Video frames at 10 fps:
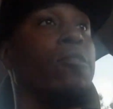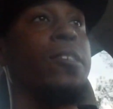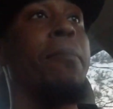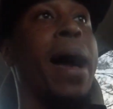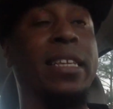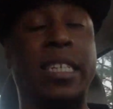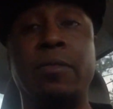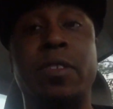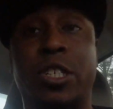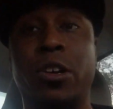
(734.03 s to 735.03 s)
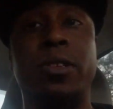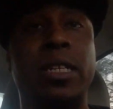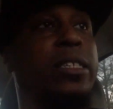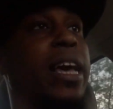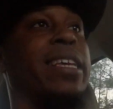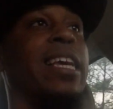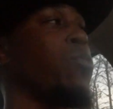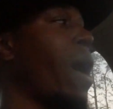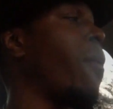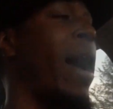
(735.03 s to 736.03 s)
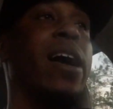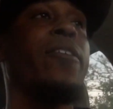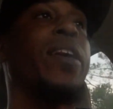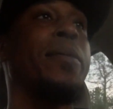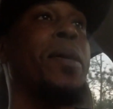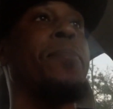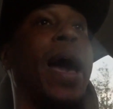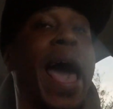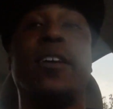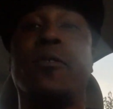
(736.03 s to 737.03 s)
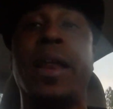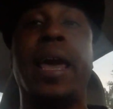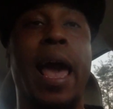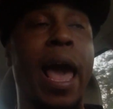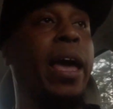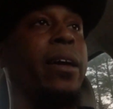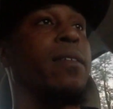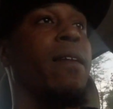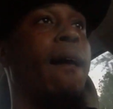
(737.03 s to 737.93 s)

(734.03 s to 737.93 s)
somebody's TV show these days. That's why y'all think people act the way they act.